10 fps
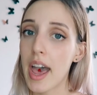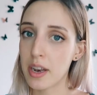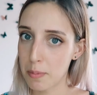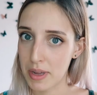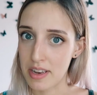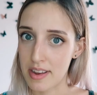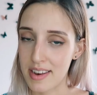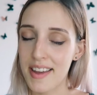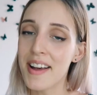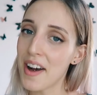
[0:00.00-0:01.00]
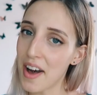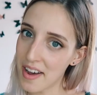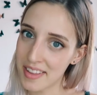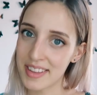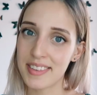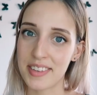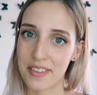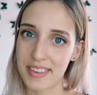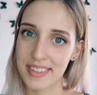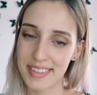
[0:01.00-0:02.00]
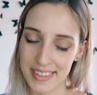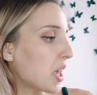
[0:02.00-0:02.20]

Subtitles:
and opinion on this series.